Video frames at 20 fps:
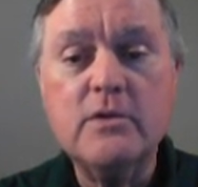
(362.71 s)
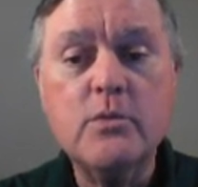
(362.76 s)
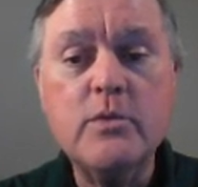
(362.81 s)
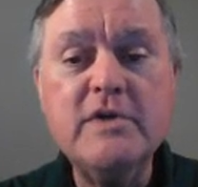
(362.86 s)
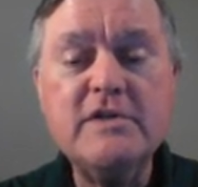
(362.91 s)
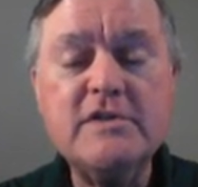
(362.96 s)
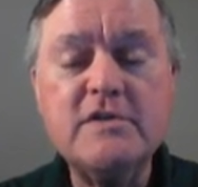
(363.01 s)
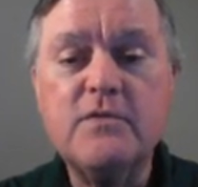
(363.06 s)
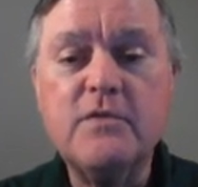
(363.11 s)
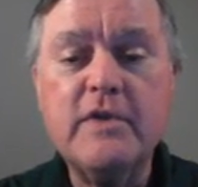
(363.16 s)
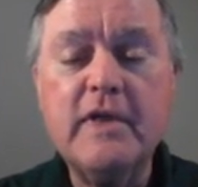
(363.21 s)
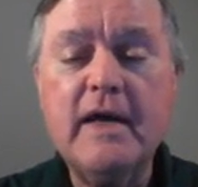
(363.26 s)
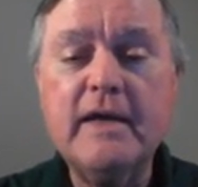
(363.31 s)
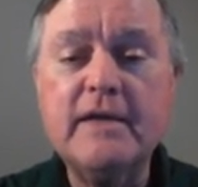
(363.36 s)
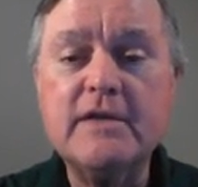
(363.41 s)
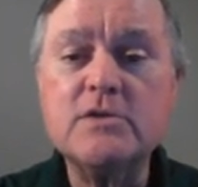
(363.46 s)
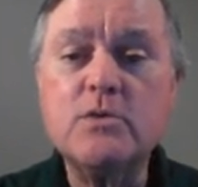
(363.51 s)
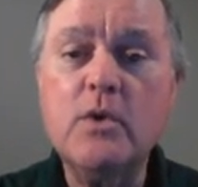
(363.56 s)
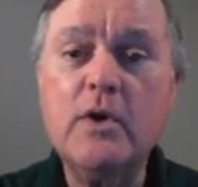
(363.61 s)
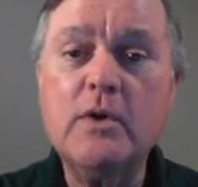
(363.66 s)
And the reason for
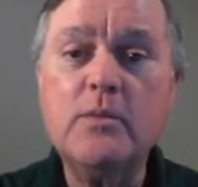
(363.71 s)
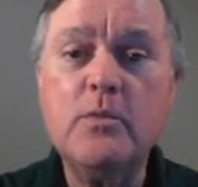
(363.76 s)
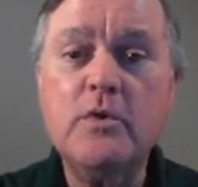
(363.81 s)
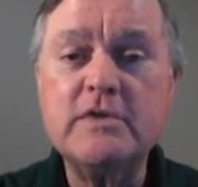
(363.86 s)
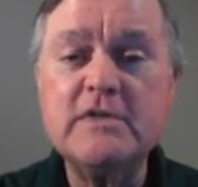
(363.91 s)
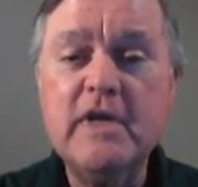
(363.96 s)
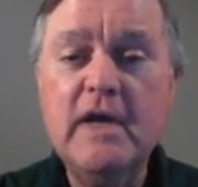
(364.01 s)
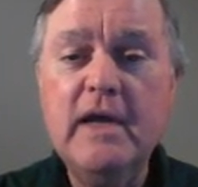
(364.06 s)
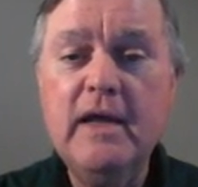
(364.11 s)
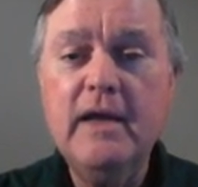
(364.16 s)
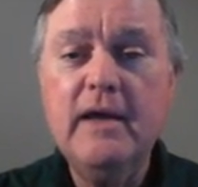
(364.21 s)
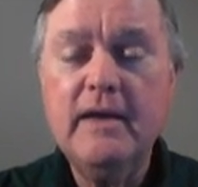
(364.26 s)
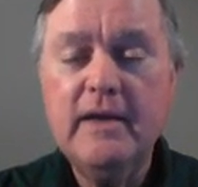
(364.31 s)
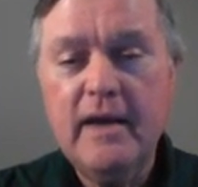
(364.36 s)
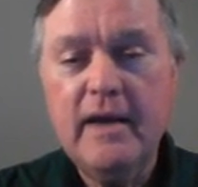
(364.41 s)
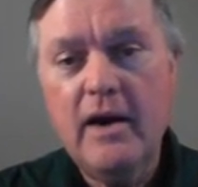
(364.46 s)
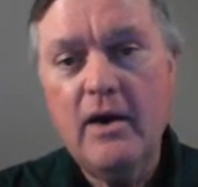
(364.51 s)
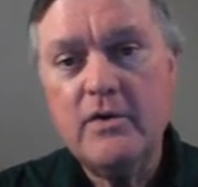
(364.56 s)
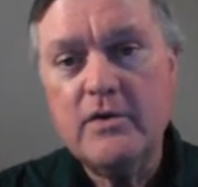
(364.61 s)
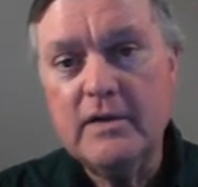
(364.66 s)
that is QuickBooks
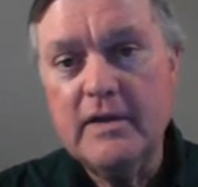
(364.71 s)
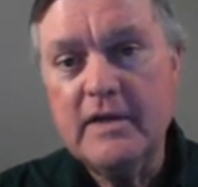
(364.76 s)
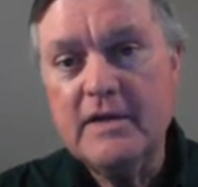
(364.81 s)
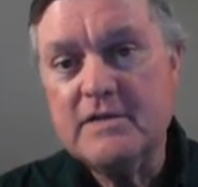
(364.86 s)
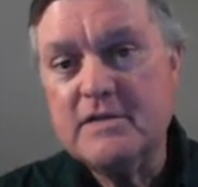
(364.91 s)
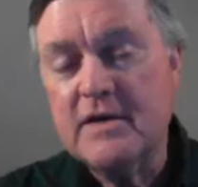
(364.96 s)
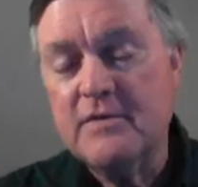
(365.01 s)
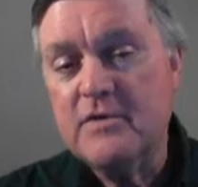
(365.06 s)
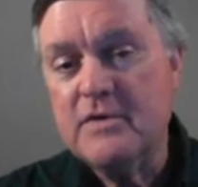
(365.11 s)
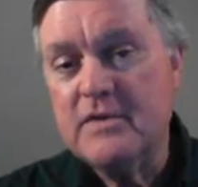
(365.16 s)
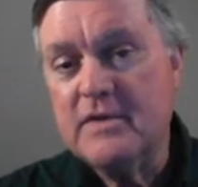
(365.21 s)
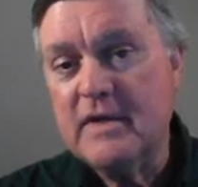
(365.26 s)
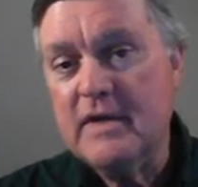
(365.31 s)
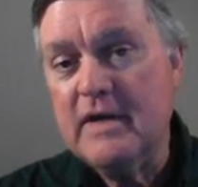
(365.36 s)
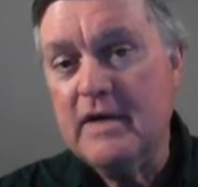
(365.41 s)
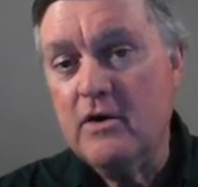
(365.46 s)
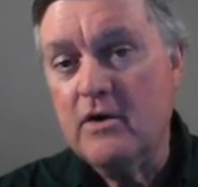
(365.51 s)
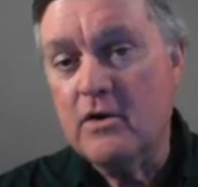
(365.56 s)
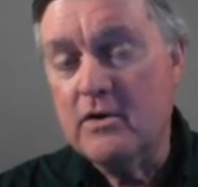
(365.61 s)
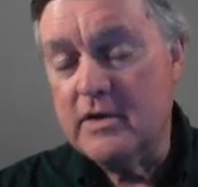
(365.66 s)
calculates
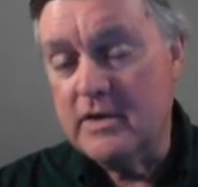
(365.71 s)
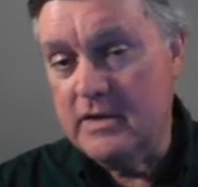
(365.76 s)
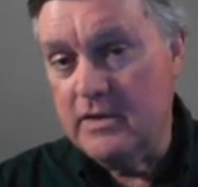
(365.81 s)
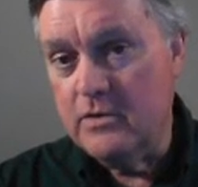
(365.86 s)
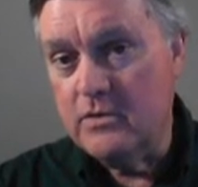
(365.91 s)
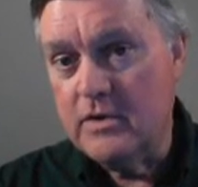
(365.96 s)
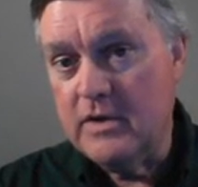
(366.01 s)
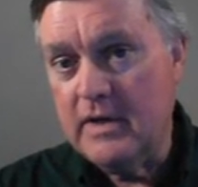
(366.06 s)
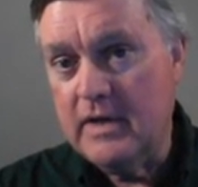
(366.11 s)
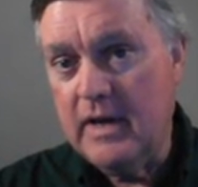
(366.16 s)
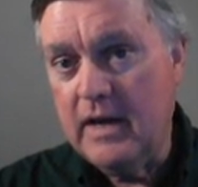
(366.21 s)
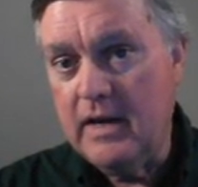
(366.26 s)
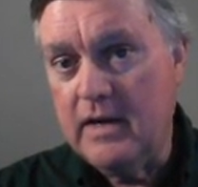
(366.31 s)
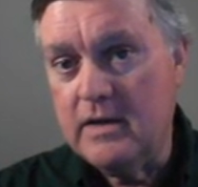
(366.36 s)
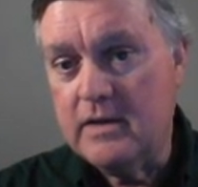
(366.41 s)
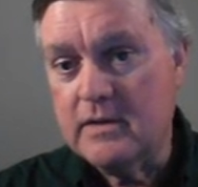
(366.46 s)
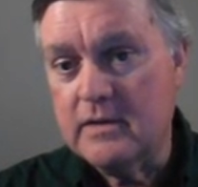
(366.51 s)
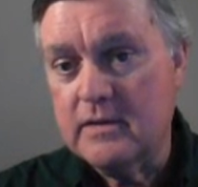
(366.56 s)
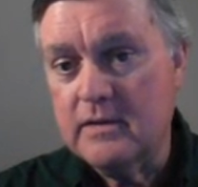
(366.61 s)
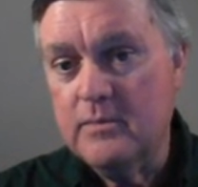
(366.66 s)
everything on a
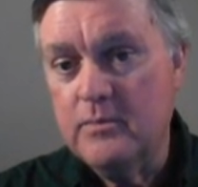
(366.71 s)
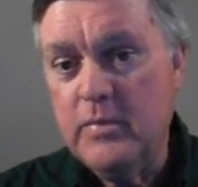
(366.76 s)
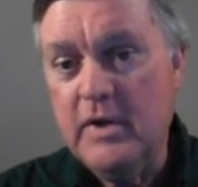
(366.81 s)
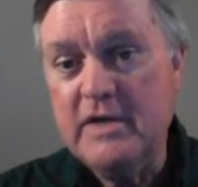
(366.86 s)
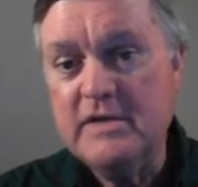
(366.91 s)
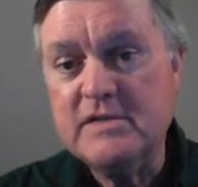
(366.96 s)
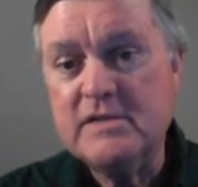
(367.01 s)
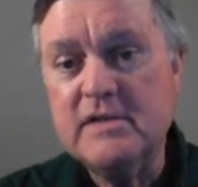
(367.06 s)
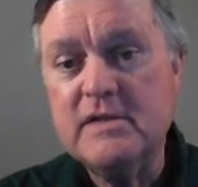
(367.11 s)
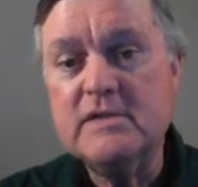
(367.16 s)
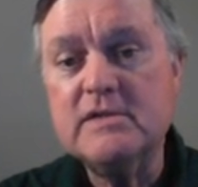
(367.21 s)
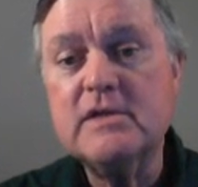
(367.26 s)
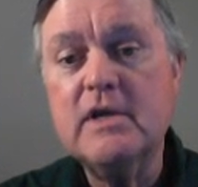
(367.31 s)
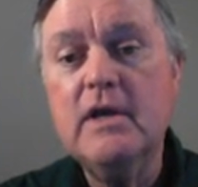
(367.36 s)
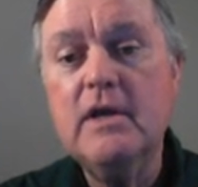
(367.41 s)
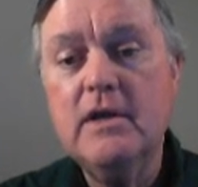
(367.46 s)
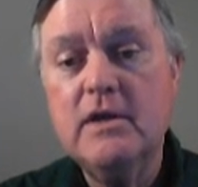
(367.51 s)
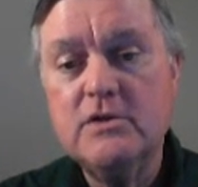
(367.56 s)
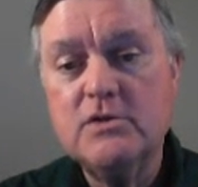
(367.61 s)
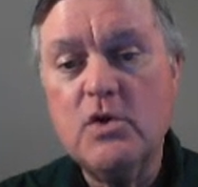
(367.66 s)
year-to-date basis,
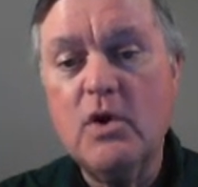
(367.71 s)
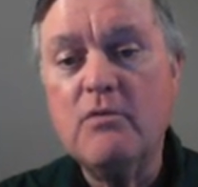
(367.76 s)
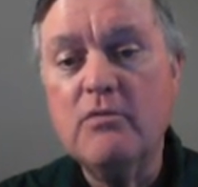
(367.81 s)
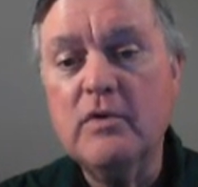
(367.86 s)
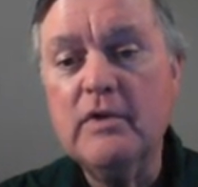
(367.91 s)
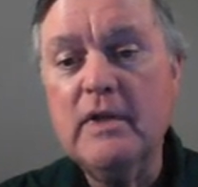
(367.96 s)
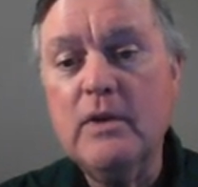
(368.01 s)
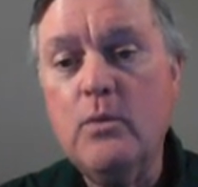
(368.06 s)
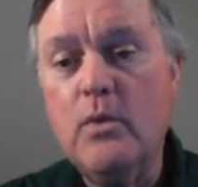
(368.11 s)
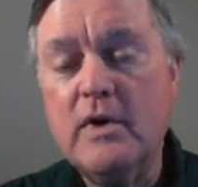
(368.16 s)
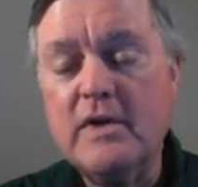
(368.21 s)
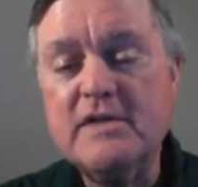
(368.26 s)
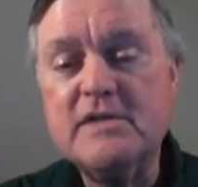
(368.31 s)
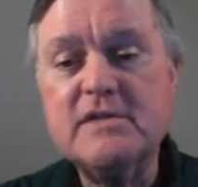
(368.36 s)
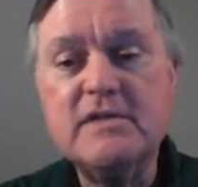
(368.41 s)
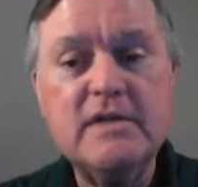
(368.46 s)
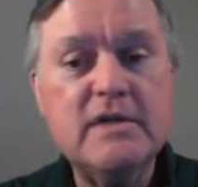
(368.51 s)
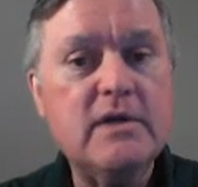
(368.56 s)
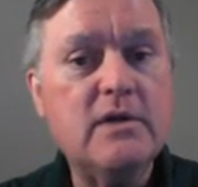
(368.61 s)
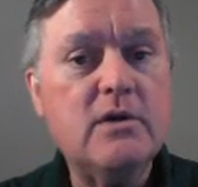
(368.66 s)
so I really want
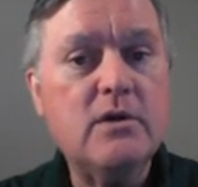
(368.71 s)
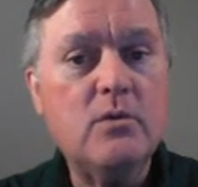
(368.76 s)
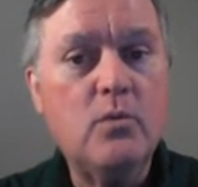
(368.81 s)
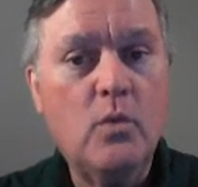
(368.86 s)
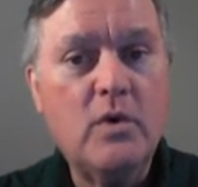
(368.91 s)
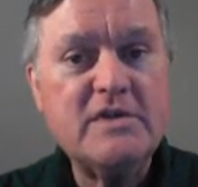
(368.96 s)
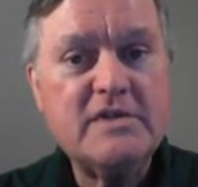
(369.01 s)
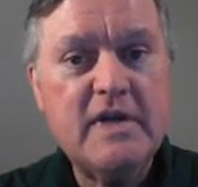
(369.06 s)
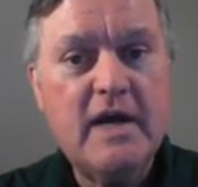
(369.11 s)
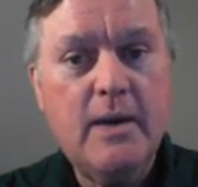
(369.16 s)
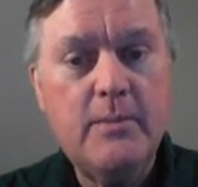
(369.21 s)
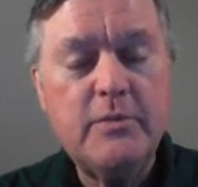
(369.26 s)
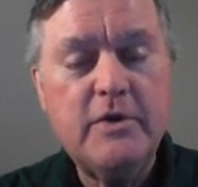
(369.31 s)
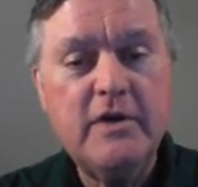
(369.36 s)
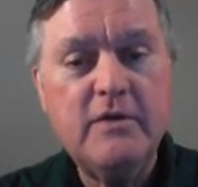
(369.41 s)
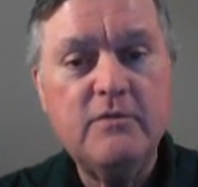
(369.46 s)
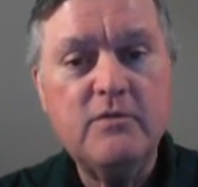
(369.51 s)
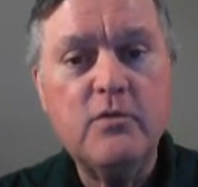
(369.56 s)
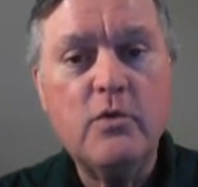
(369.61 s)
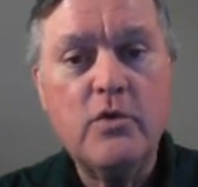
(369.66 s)
to see what's
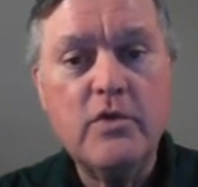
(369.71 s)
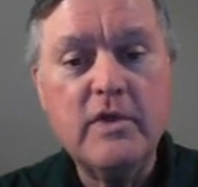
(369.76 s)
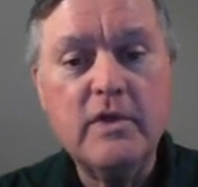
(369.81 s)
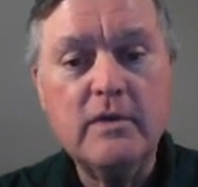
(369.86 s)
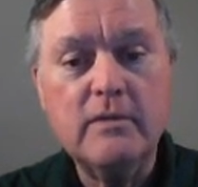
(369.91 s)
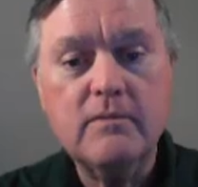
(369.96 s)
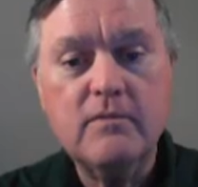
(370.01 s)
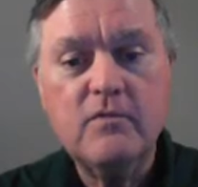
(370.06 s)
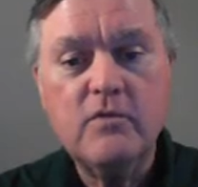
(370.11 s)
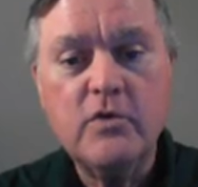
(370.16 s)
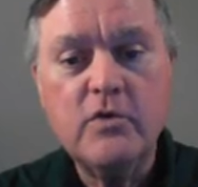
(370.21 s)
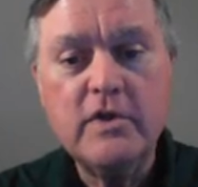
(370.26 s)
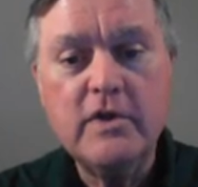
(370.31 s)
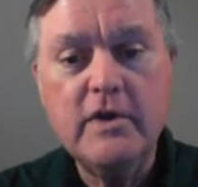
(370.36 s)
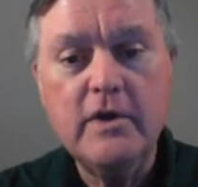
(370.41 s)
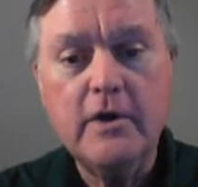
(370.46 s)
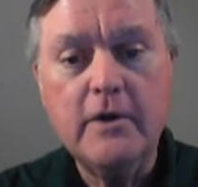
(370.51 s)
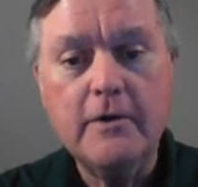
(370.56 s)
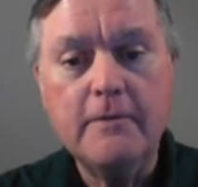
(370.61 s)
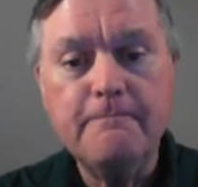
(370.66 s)
happening for
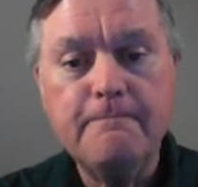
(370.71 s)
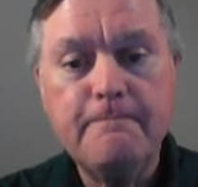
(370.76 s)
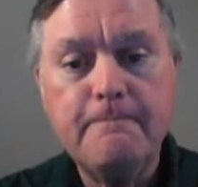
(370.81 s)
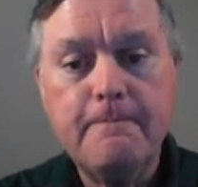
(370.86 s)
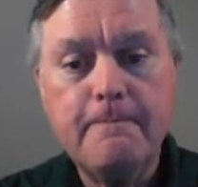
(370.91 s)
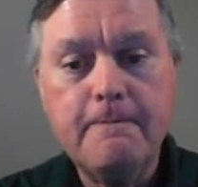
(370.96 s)
the year.